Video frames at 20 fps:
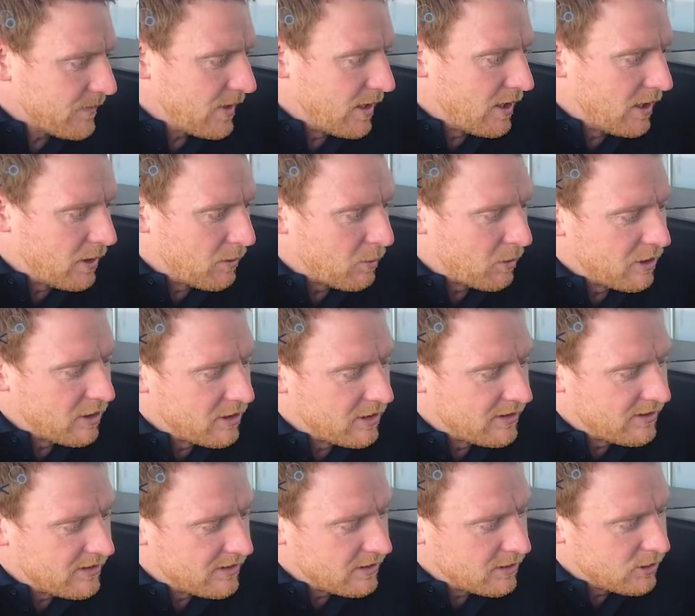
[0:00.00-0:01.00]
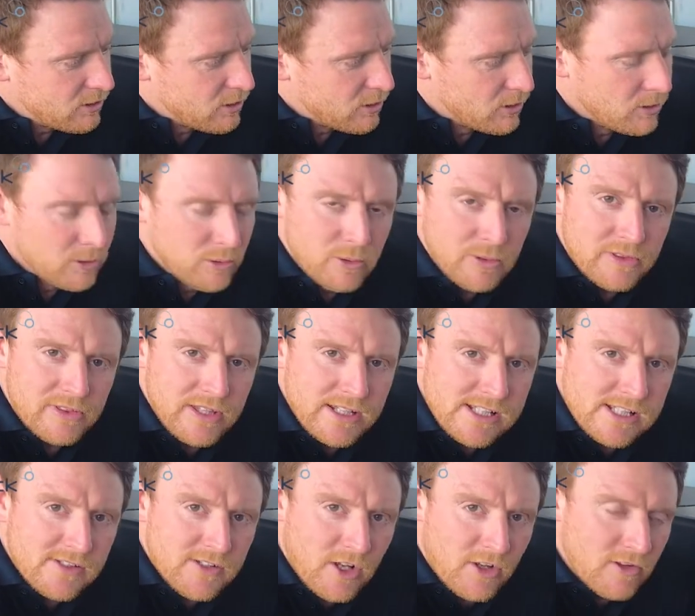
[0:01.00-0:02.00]
One of the new
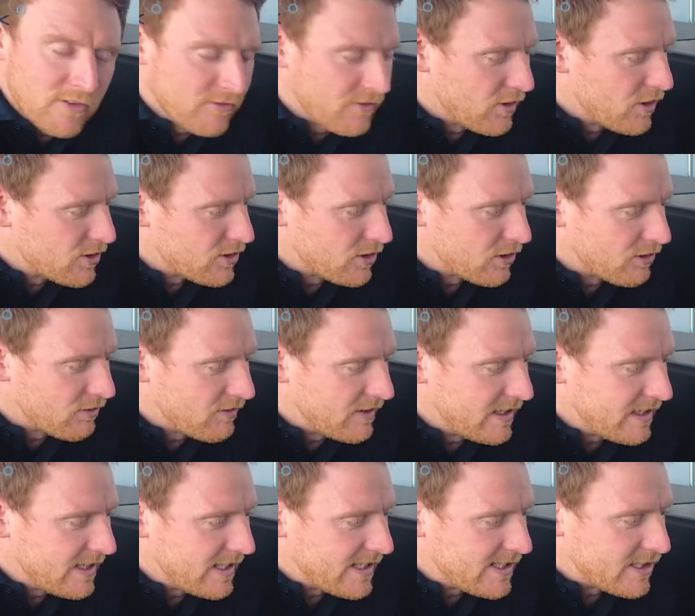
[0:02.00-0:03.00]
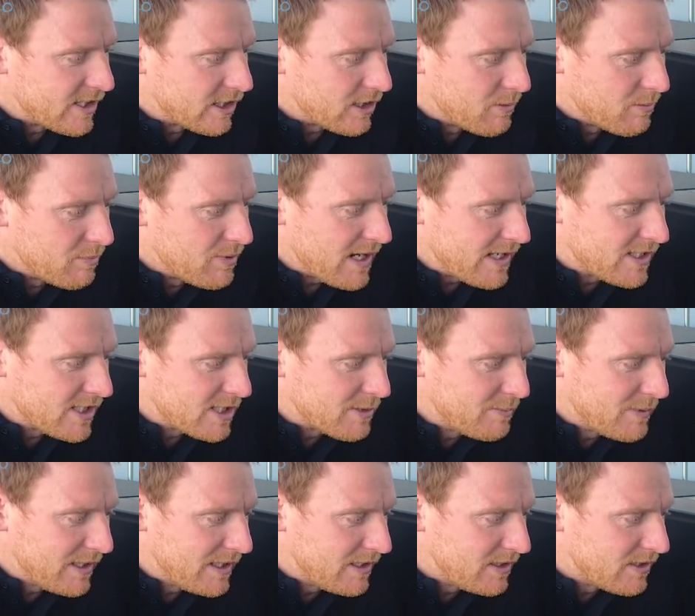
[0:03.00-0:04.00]
things on the version 3 is the compressor
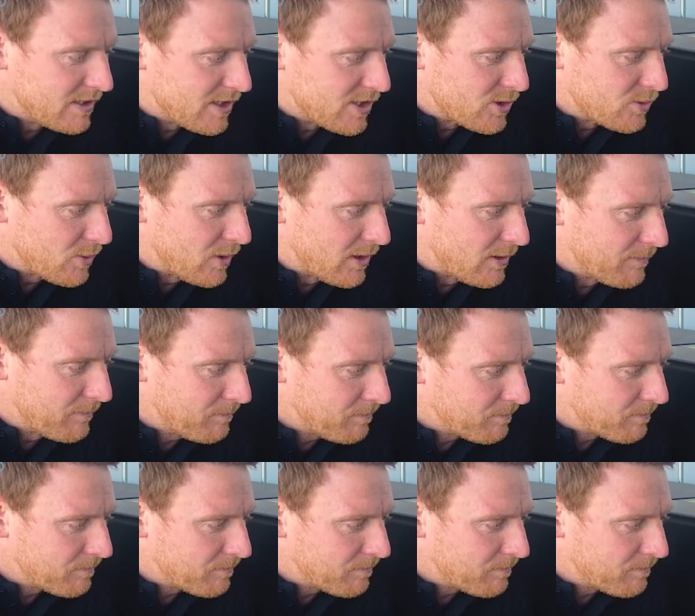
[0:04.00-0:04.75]
speed as well.